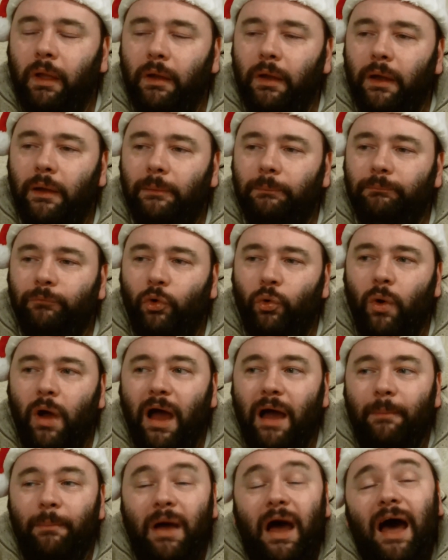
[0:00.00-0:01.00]
or
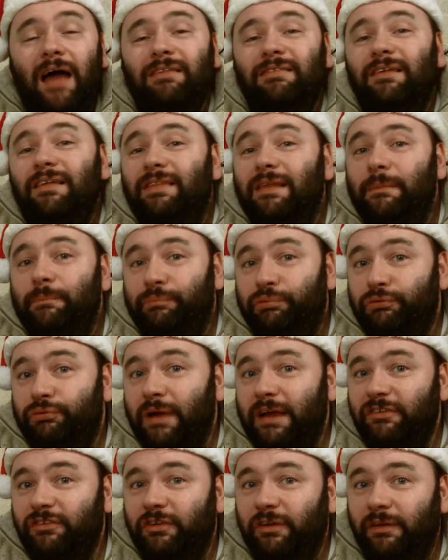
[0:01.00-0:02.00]
I'm under the
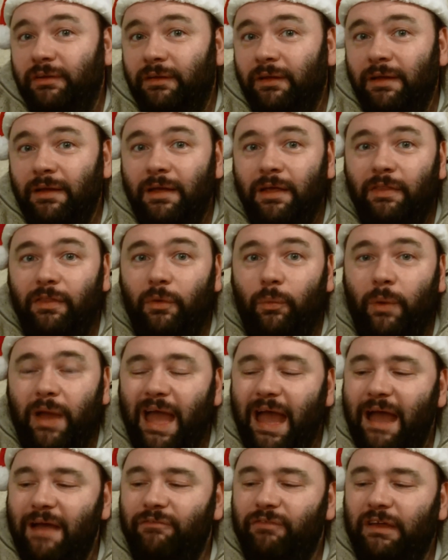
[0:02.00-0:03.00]
impression that we're
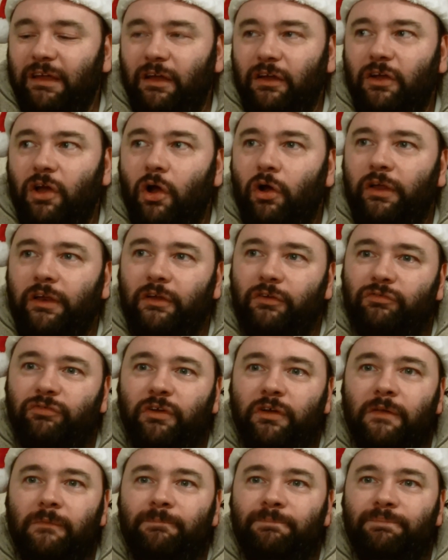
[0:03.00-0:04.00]
having a kind of